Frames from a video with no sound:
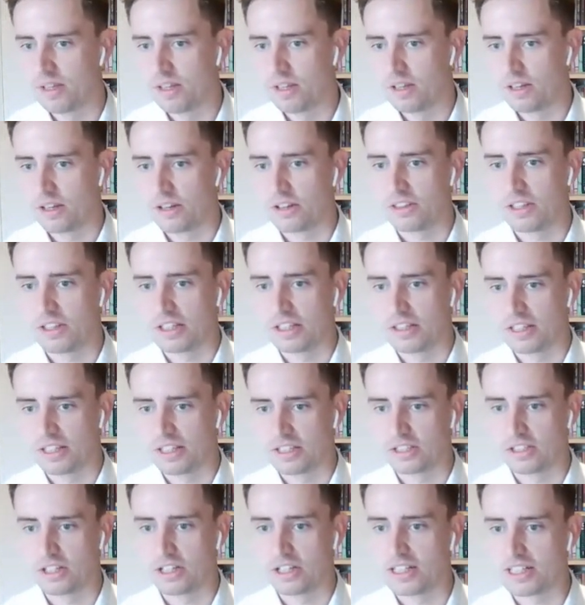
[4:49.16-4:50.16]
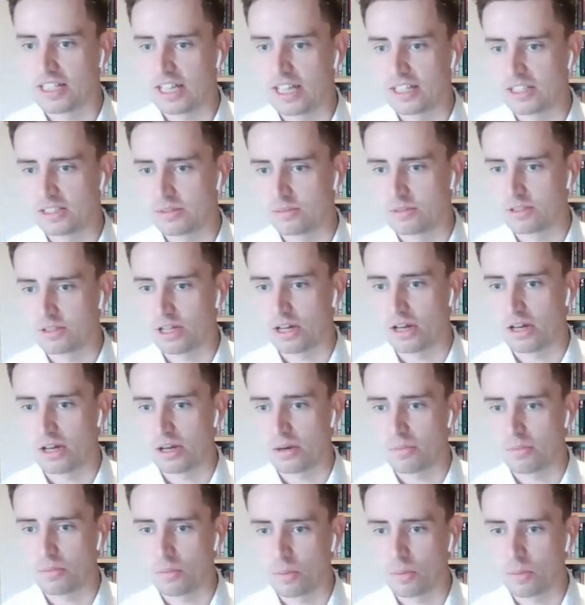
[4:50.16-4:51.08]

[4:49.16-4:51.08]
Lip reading: And I think it's going to take some time